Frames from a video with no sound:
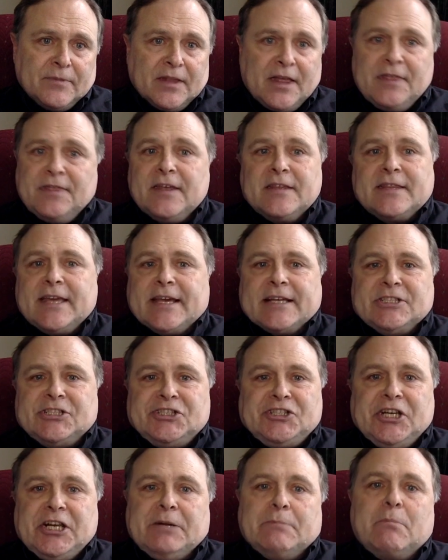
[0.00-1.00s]
they think they can
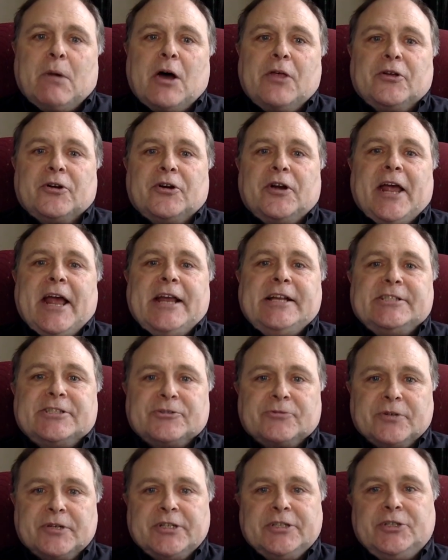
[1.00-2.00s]
cheat Mother
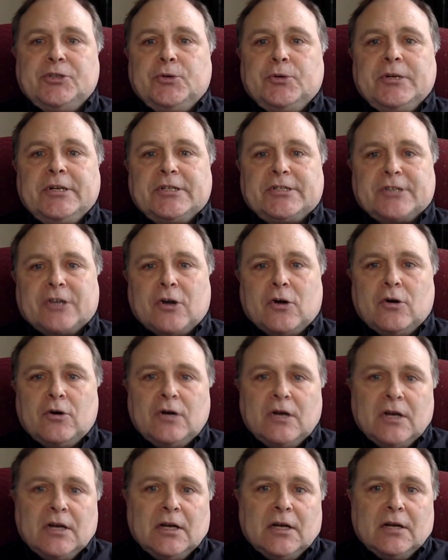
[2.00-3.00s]
Nature in doing
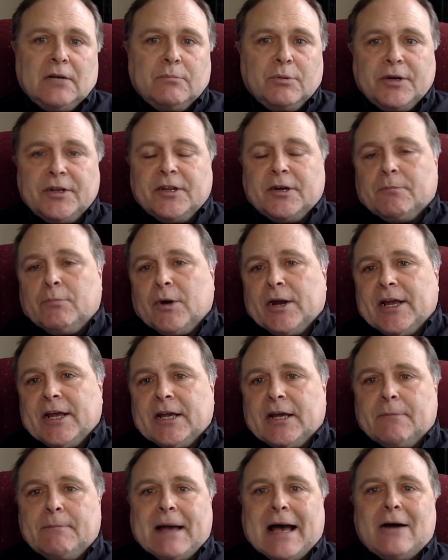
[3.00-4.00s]
so. They're
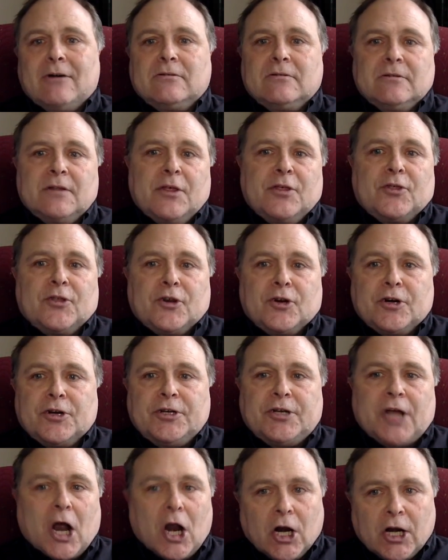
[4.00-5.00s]
bringing about the
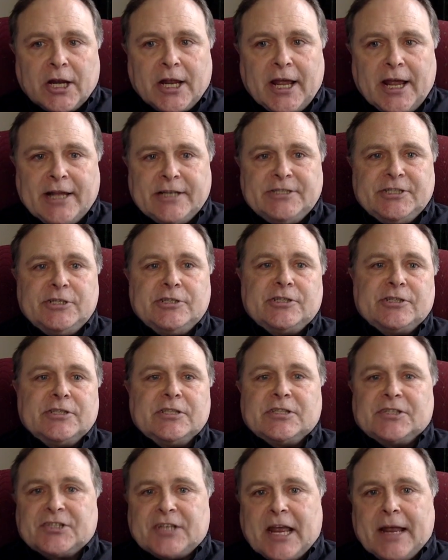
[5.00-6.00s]
third dark age using
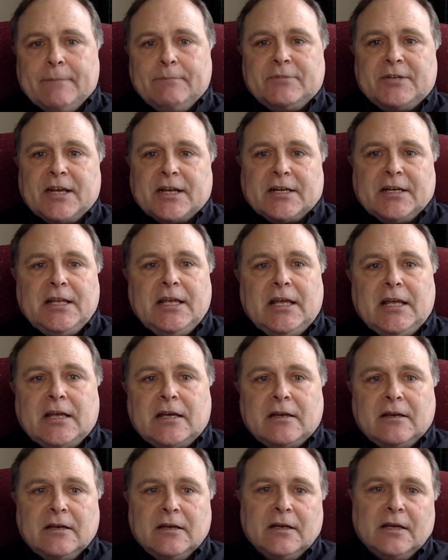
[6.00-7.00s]
the same
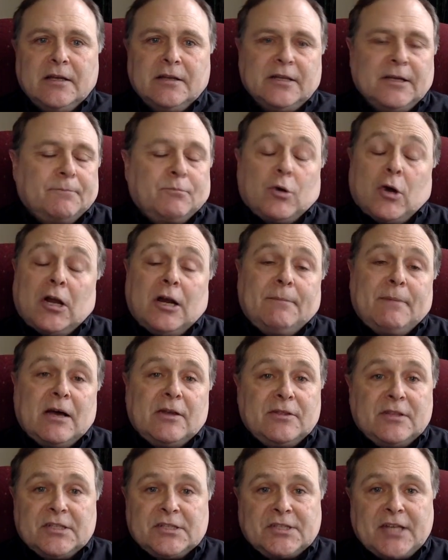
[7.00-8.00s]
technique that brought
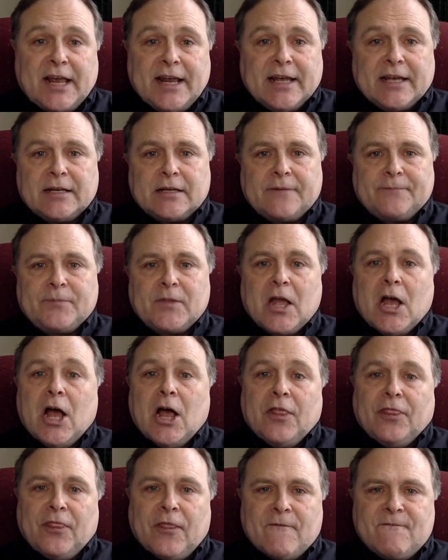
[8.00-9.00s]
about the second,
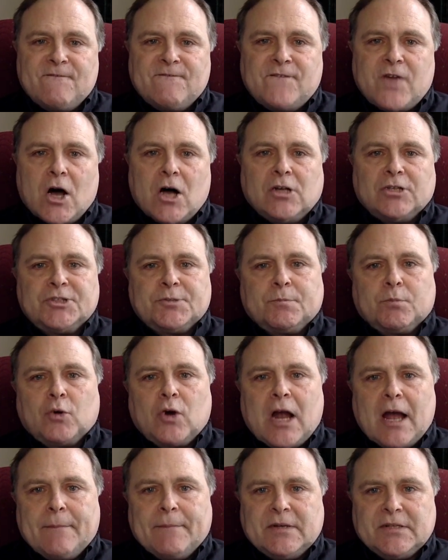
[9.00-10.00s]
the false
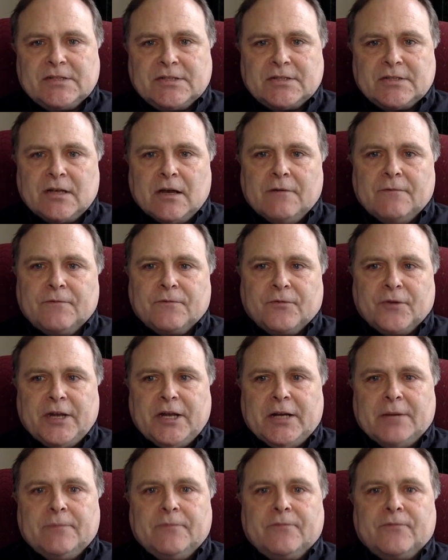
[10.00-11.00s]
promise of
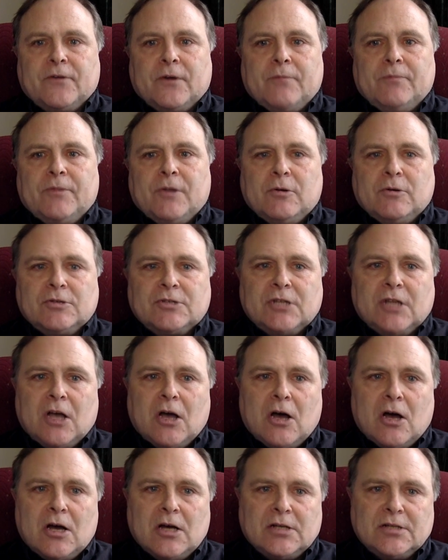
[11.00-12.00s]
freedom from those
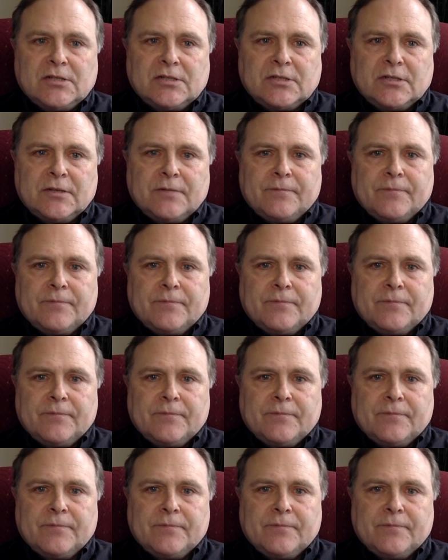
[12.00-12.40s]
laws.